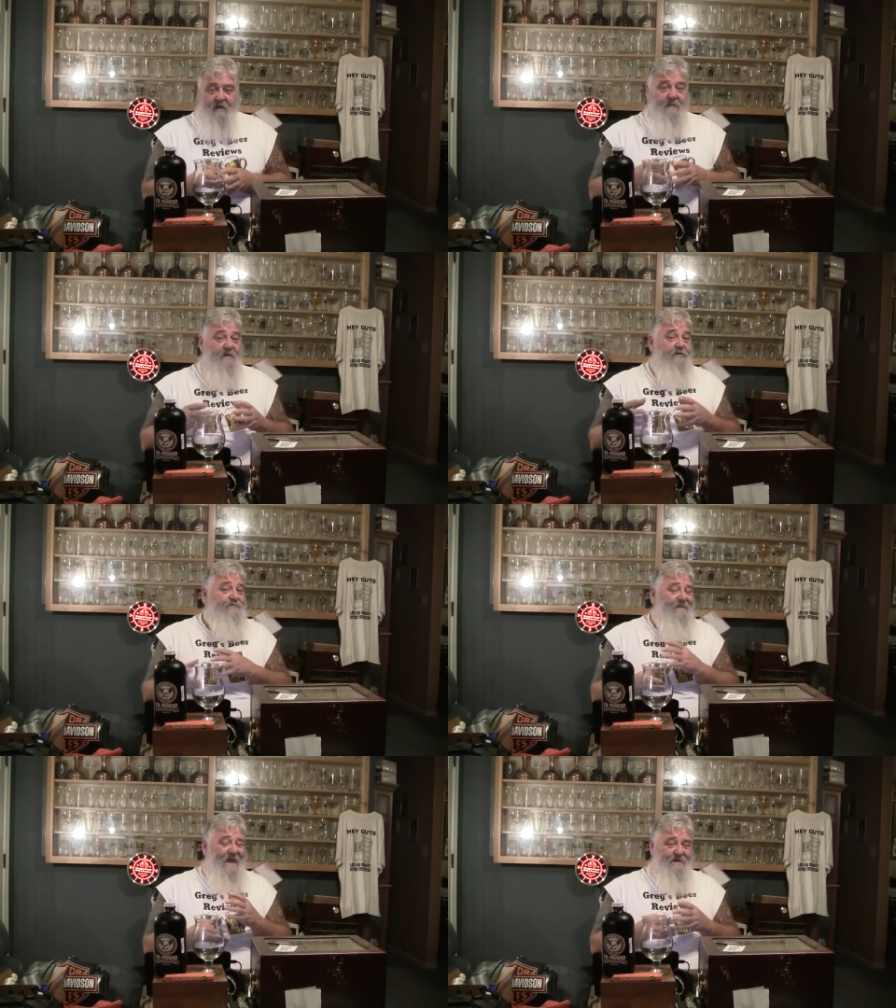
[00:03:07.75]
And they
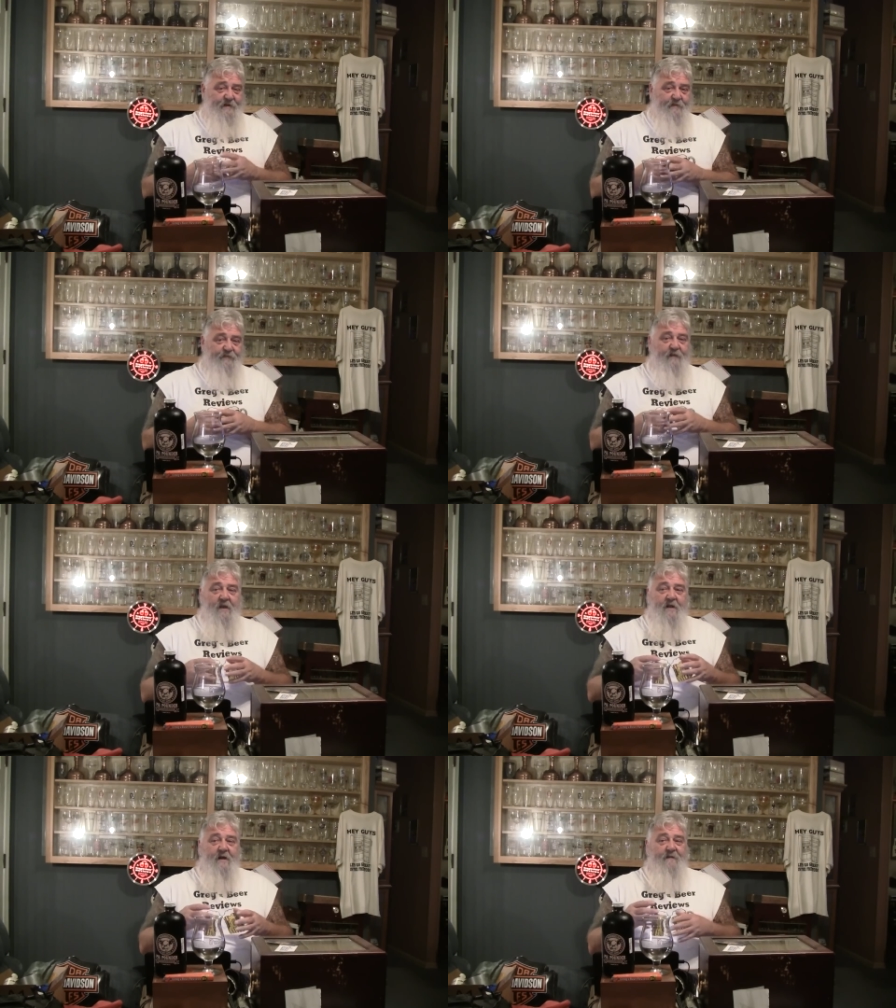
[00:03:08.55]
use lactose,
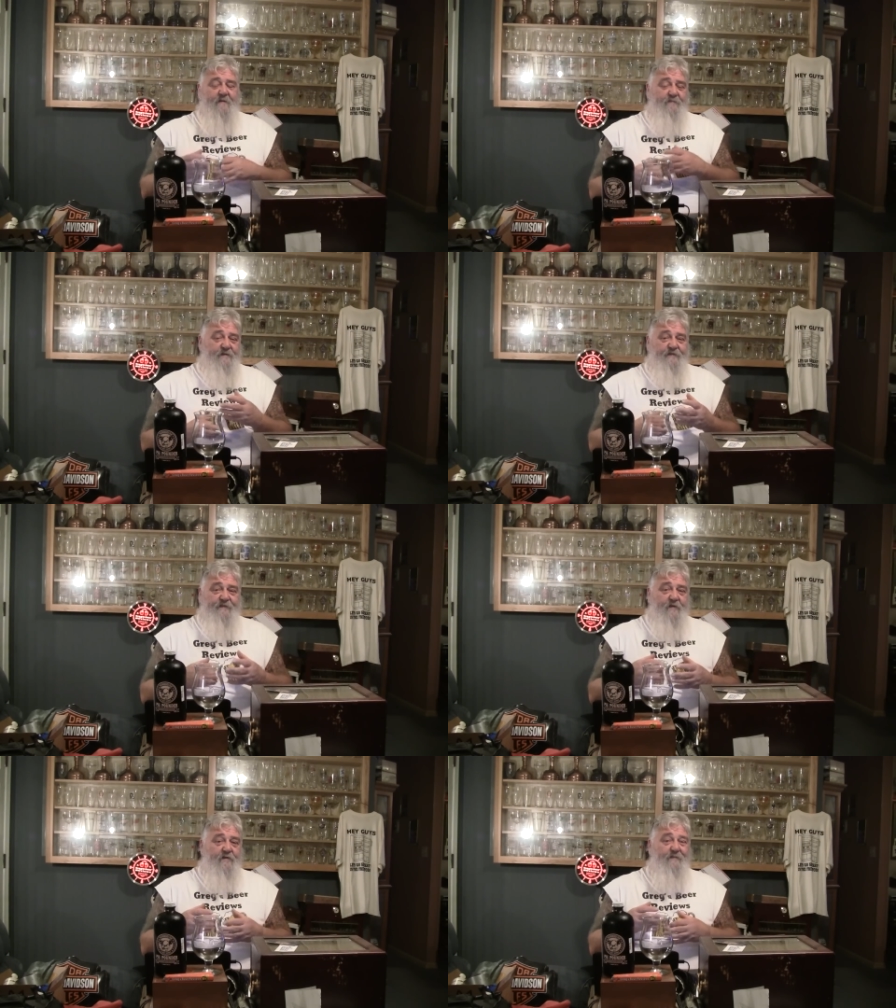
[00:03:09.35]
and that means
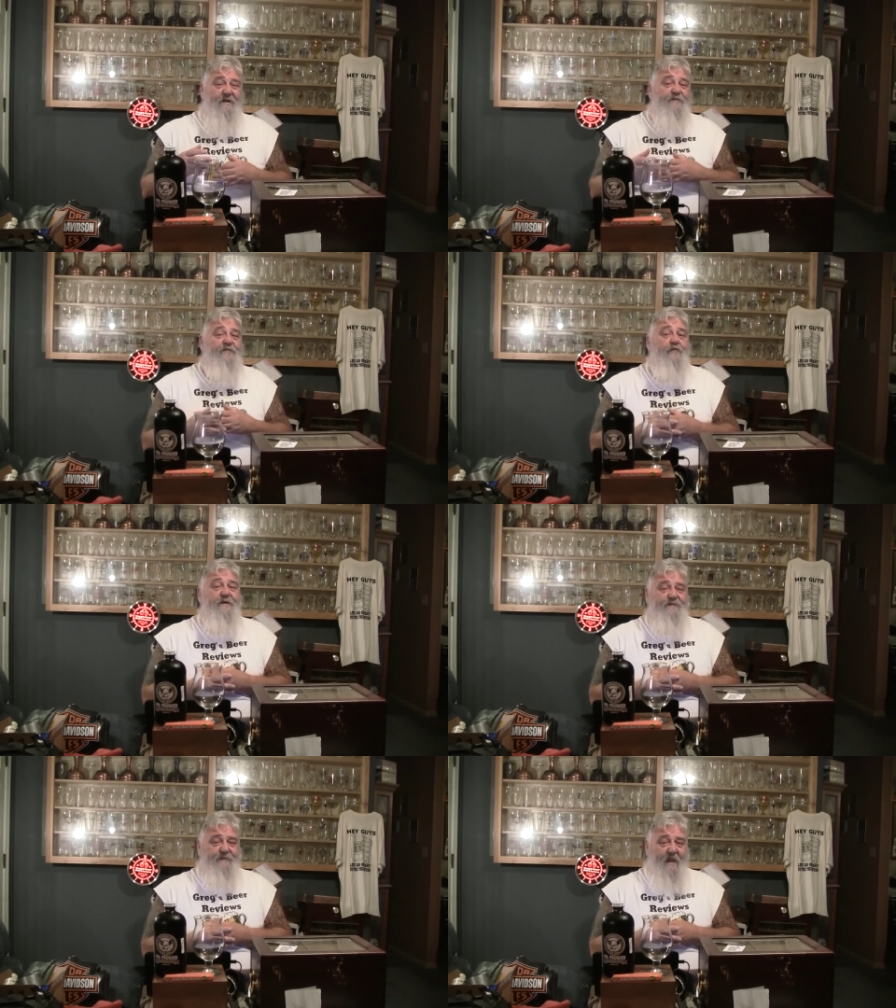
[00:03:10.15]
it's going to be a
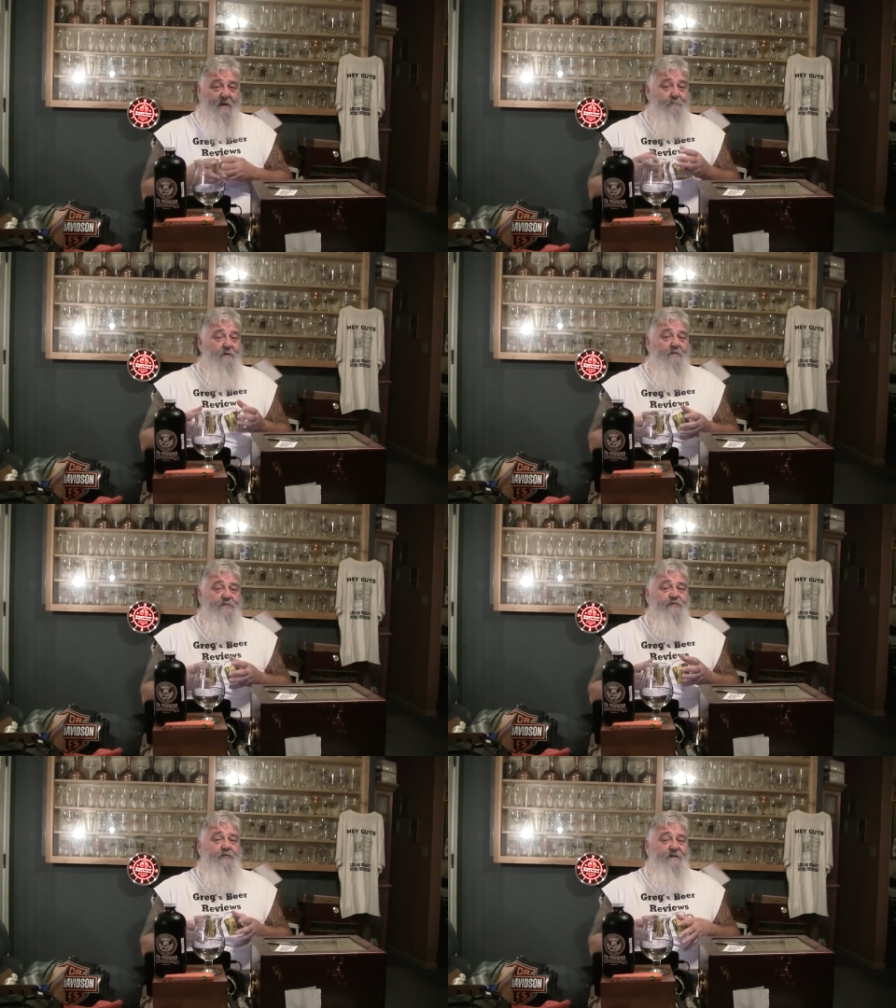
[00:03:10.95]
sweet stout, a milk
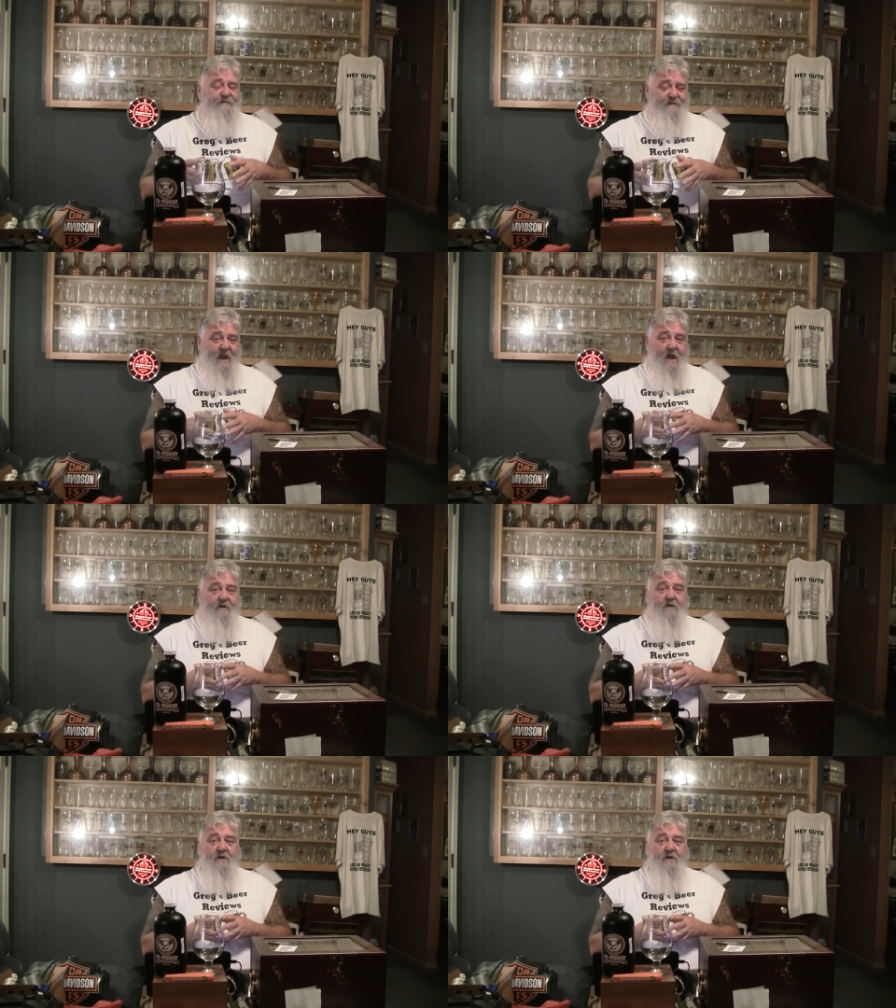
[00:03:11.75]
sweet stout.